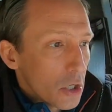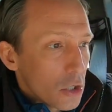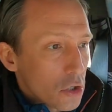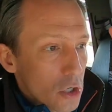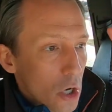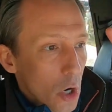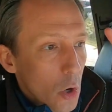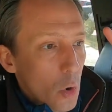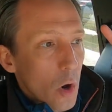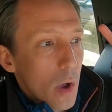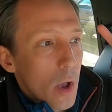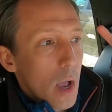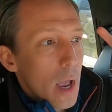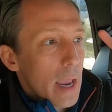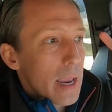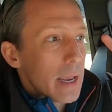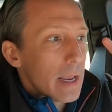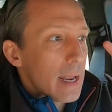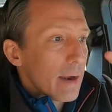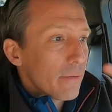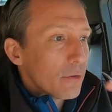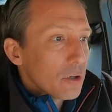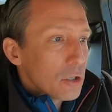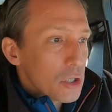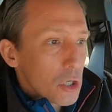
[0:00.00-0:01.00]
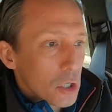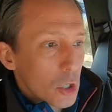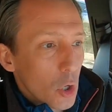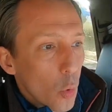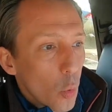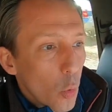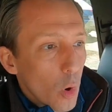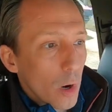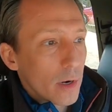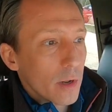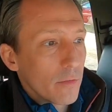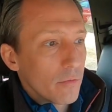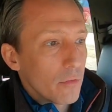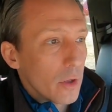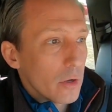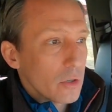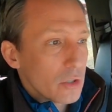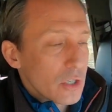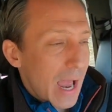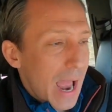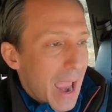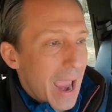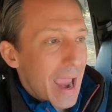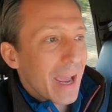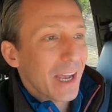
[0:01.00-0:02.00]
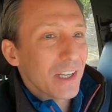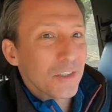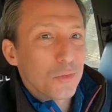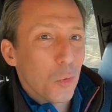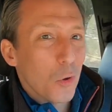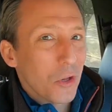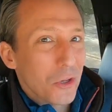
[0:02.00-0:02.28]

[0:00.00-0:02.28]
So in every single one of those ads,